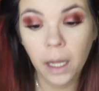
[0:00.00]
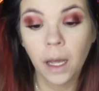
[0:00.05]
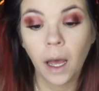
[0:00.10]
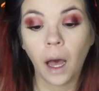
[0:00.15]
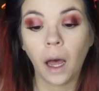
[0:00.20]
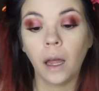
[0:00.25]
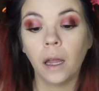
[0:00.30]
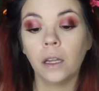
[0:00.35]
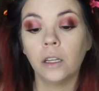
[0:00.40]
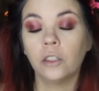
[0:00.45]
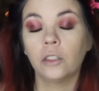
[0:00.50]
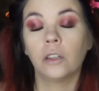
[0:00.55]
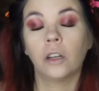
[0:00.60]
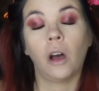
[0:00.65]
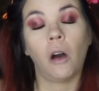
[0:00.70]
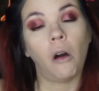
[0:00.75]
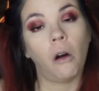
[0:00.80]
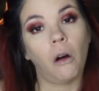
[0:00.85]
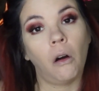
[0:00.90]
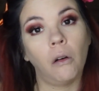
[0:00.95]
got
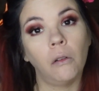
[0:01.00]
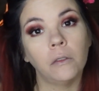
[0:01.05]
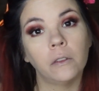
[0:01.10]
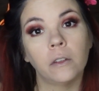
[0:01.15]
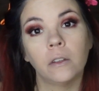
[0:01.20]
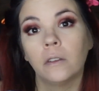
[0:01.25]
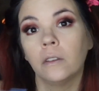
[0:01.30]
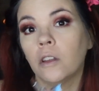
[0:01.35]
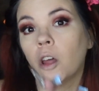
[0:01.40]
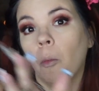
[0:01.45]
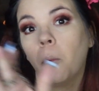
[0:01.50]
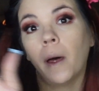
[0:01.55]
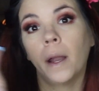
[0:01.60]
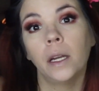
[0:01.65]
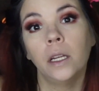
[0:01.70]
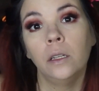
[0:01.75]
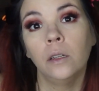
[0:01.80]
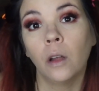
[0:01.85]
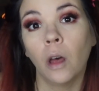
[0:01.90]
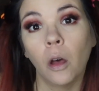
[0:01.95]
caught.
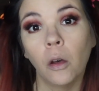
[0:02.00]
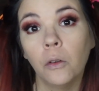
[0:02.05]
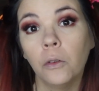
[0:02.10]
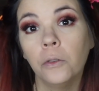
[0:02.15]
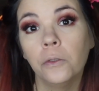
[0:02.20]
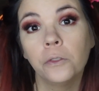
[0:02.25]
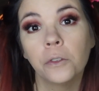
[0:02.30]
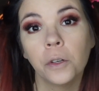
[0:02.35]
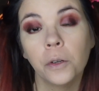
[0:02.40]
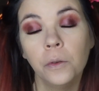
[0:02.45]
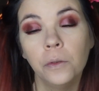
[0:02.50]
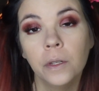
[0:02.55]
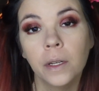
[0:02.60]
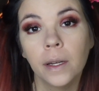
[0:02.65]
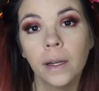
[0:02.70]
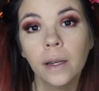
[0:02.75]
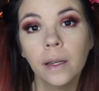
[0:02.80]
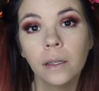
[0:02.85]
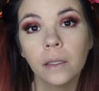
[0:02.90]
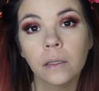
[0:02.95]
Nobody knows who
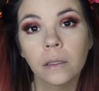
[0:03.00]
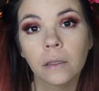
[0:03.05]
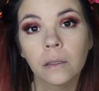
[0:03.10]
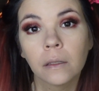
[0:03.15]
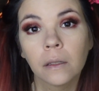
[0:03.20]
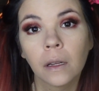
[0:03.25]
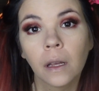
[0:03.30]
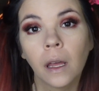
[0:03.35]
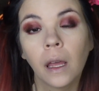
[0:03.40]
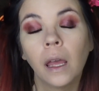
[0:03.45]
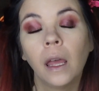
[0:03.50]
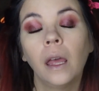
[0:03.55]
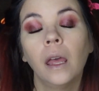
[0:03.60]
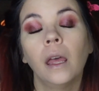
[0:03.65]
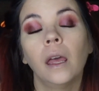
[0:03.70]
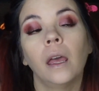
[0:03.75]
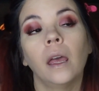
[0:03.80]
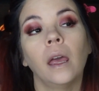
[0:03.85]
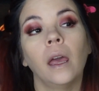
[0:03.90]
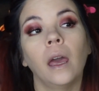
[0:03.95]
did it.
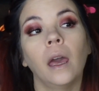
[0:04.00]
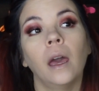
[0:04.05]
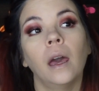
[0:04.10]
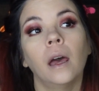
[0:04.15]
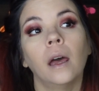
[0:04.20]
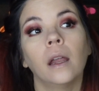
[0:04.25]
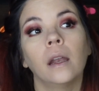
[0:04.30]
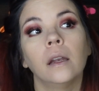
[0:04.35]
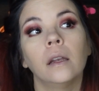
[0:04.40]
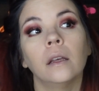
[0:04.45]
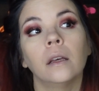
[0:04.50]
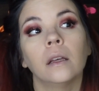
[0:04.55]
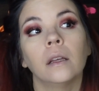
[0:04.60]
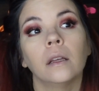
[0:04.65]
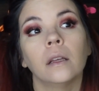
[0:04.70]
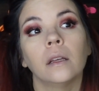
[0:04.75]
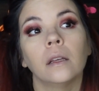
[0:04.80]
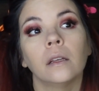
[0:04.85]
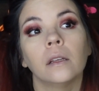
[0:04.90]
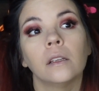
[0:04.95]
And
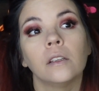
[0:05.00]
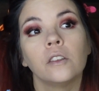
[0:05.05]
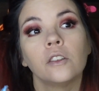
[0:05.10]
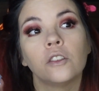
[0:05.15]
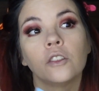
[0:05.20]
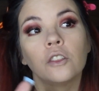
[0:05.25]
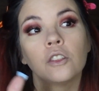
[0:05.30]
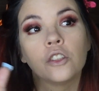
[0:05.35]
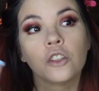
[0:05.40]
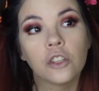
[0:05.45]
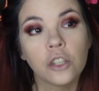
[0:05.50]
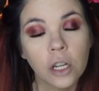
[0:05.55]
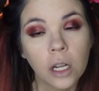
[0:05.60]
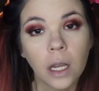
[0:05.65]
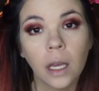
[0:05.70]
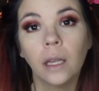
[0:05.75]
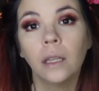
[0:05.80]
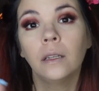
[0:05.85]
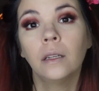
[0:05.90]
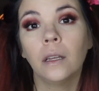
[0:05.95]

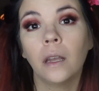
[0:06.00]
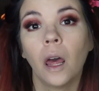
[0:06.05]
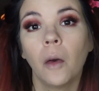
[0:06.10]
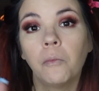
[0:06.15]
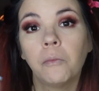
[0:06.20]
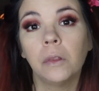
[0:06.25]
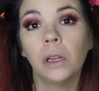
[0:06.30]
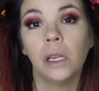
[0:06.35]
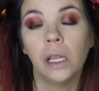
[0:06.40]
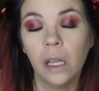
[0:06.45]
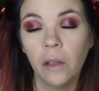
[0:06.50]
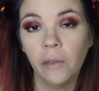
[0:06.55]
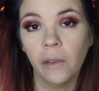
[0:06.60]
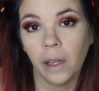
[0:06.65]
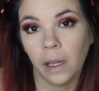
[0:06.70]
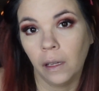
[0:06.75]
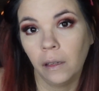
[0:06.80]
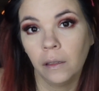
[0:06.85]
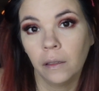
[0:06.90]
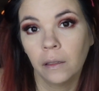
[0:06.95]
she ended up
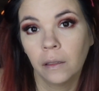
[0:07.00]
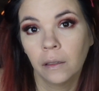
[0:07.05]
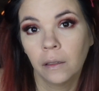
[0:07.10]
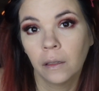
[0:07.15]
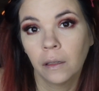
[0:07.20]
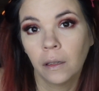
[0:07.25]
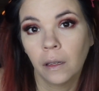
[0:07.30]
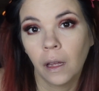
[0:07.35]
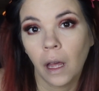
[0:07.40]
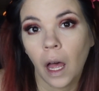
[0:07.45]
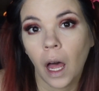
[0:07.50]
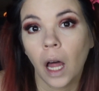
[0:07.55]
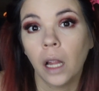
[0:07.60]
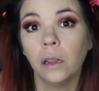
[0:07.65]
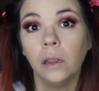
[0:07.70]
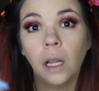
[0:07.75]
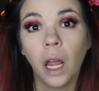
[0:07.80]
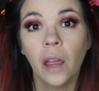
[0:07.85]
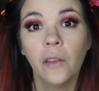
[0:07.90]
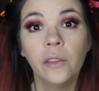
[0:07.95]
living
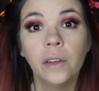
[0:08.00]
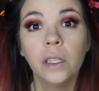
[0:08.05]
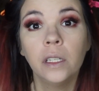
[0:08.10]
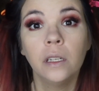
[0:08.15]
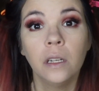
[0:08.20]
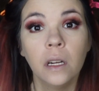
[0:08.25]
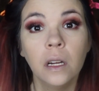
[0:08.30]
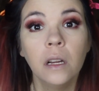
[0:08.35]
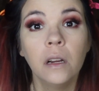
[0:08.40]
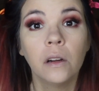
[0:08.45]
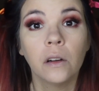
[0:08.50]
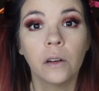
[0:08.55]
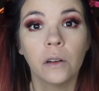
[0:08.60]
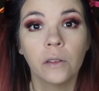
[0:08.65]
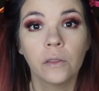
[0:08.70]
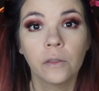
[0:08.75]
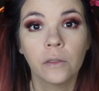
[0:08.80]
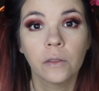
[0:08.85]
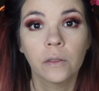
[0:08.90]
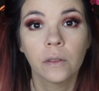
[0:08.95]
11
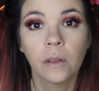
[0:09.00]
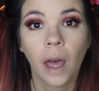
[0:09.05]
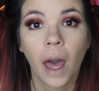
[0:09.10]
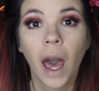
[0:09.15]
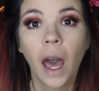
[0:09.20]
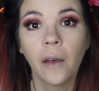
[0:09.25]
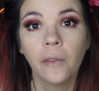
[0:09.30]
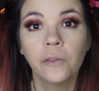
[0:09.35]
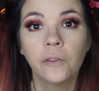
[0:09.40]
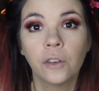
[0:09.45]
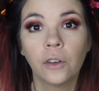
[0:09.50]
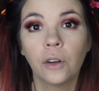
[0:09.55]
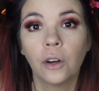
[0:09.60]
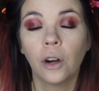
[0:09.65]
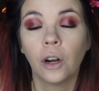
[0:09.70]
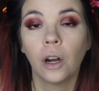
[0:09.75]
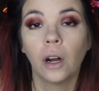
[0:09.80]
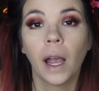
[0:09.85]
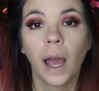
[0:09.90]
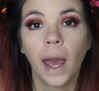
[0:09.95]
years after
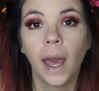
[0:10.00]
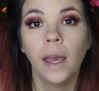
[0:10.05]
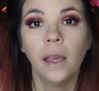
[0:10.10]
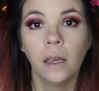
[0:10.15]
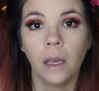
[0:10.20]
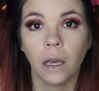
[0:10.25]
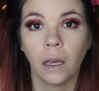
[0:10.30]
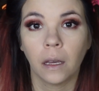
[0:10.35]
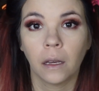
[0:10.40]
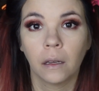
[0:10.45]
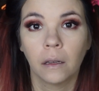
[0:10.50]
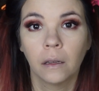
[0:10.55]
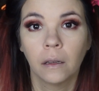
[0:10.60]
her hanging,